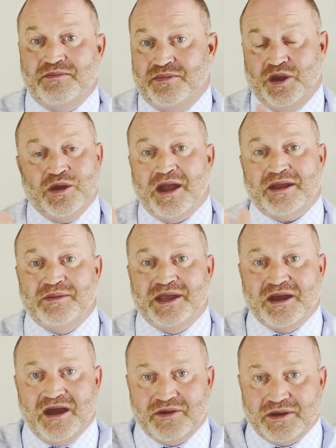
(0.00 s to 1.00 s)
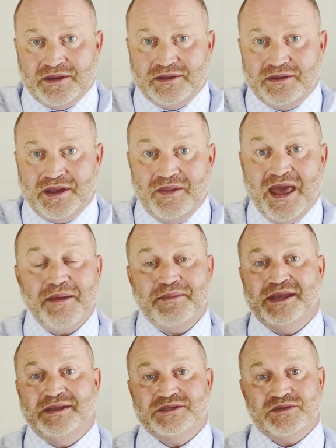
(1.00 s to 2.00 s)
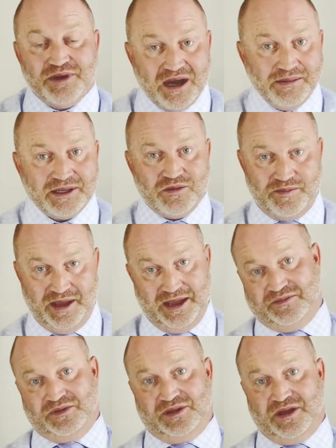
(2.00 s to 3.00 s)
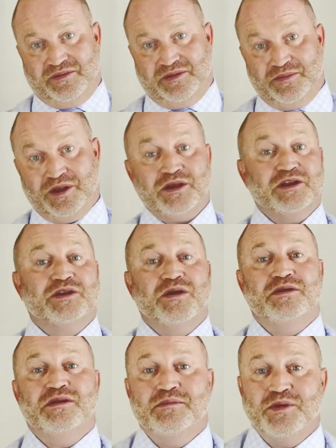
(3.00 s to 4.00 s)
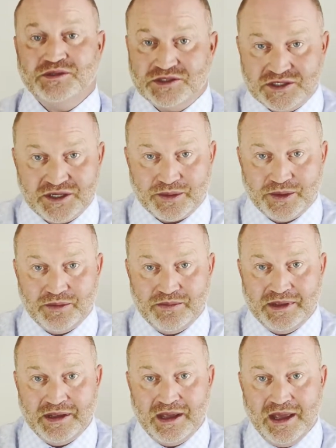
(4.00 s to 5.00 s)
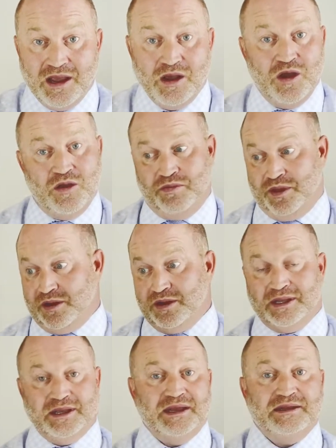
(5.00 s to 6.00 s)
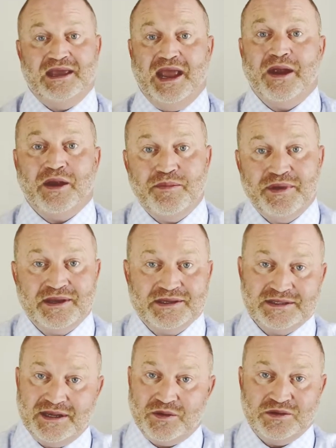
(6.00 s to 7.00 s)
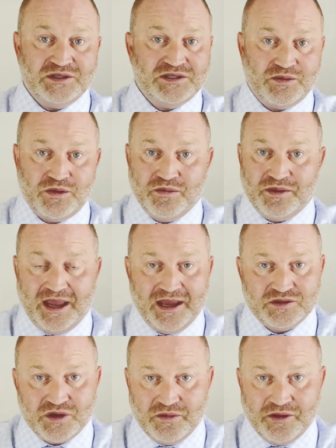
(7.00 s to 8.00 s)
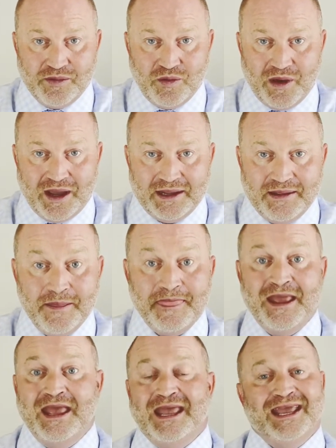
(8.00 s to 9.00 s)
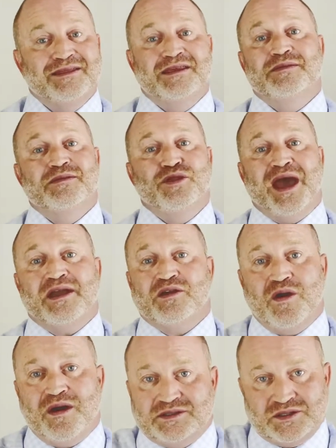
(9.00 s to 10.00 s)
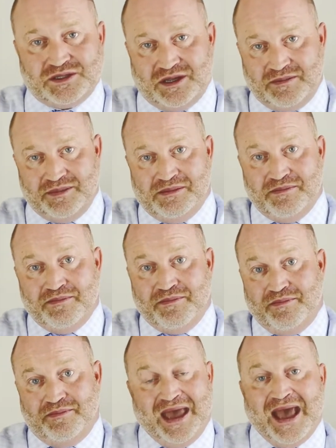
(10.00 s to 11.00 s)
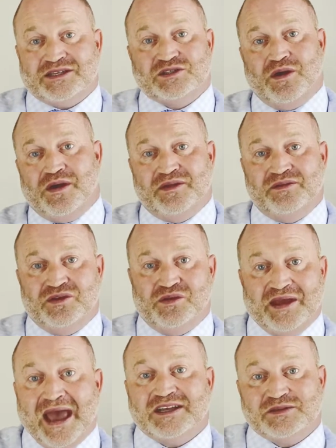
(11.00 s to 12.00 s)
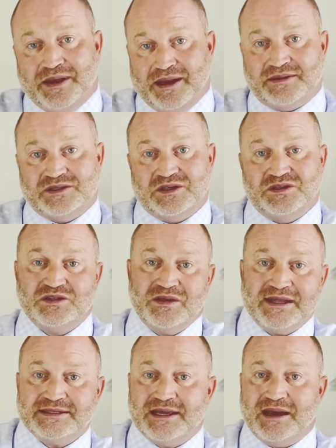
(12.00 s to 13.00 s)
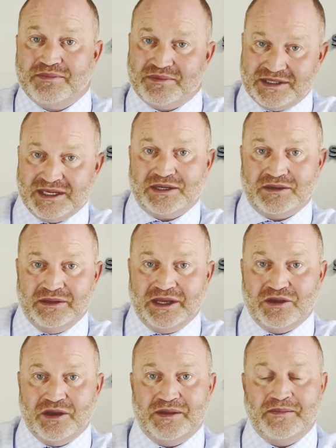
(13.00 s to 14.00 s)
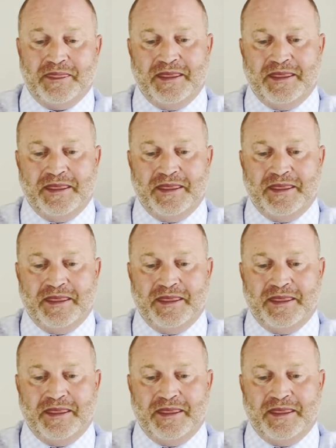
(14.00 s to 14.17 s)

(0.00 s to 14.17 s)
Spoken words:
they're not going to be covered. And that means the public may have to cover them. They're going to go to the emergency room, they're going to get care because the emergency room can't turn them away. And then that cost is going to be passed on to taxpayers. And so that's not particularly good.